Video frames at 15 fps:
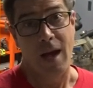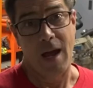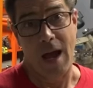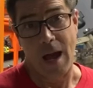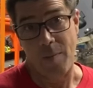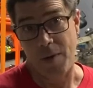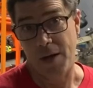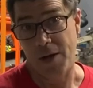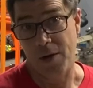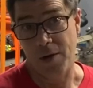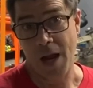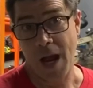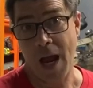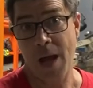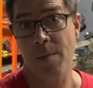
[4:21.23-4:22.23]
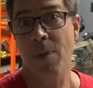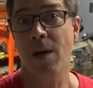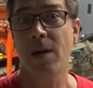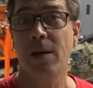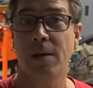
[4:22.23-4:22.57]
I pick your name.